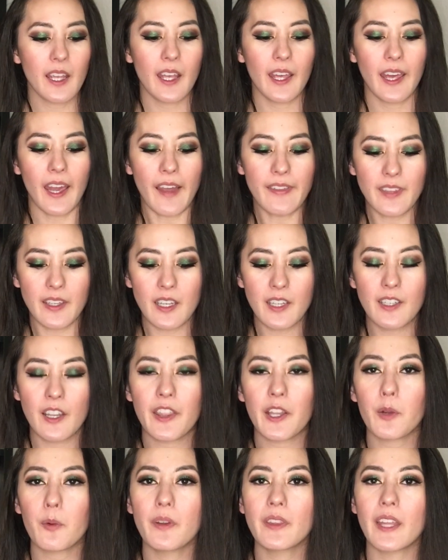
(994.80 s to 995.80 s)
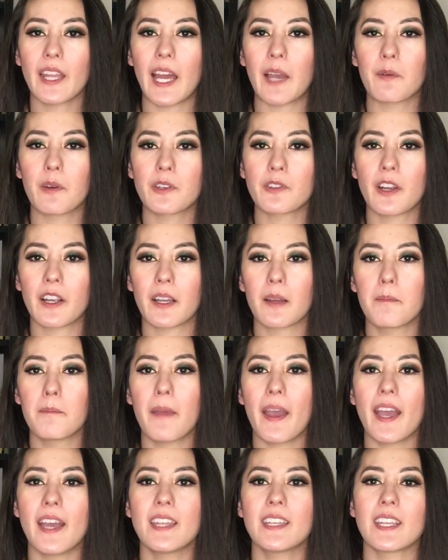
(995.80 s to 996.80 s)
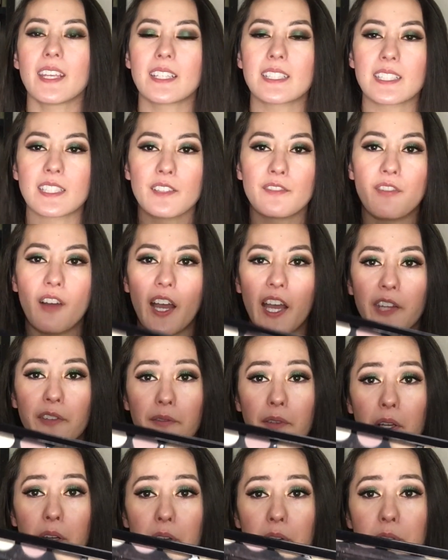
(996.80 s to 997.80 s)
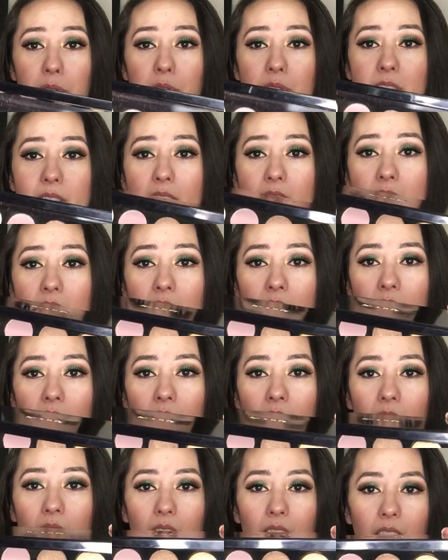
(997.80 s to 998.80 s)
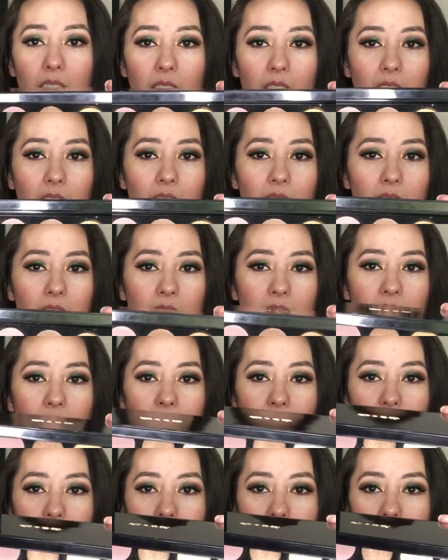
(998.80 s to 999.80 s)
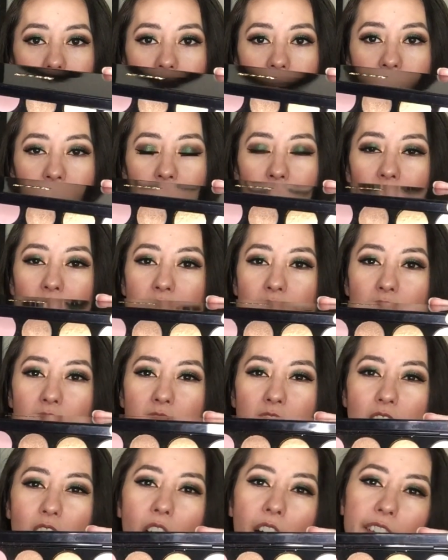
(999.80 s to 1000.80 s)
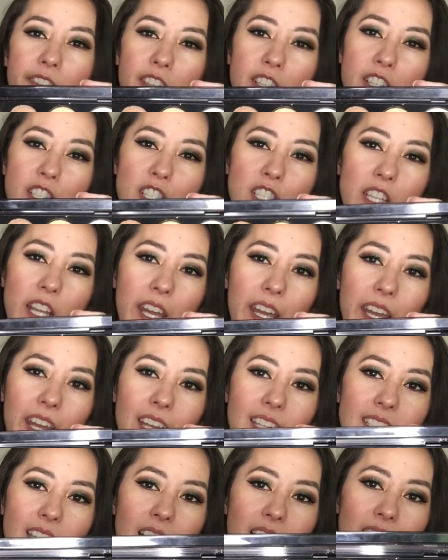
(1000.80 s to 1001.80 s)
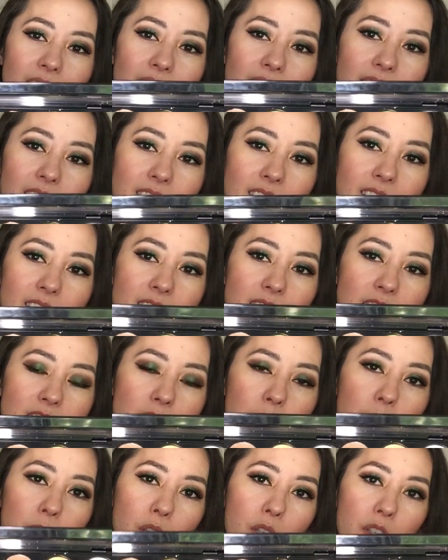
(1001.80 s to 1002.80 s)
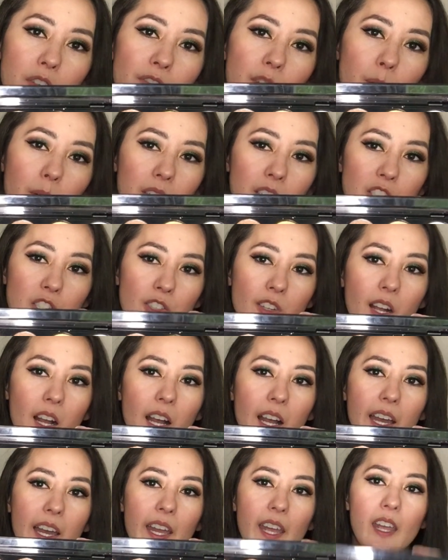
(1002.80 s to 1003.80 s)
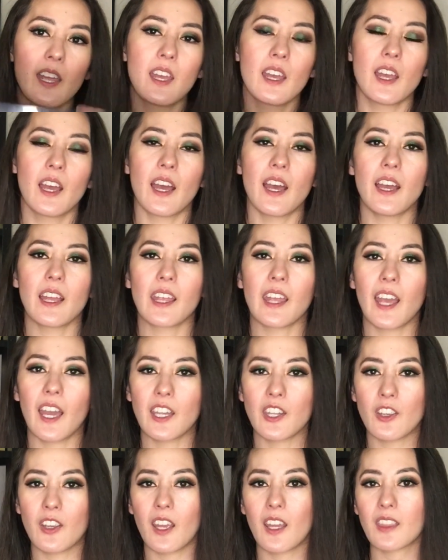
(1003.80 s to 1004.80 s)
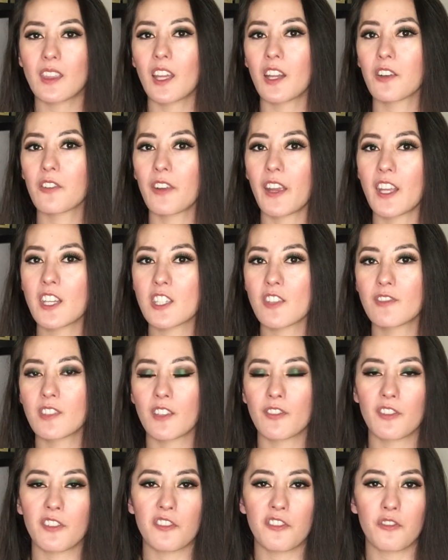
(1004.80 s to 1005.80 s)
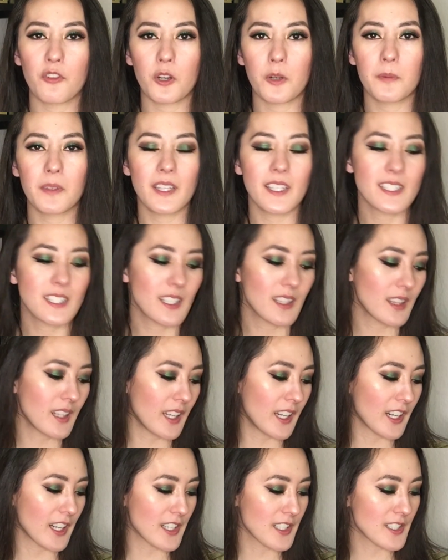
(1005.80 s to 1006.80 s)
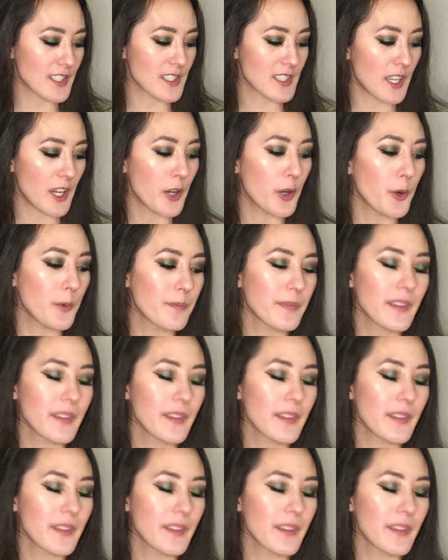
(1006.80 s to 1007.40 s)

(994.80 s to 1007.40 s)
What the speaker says: And then another one that I would recommend is Divine Rose. And if you're into softer shades, I think this is such a beautiful one to try. Again, you get that range of different formulas in there. So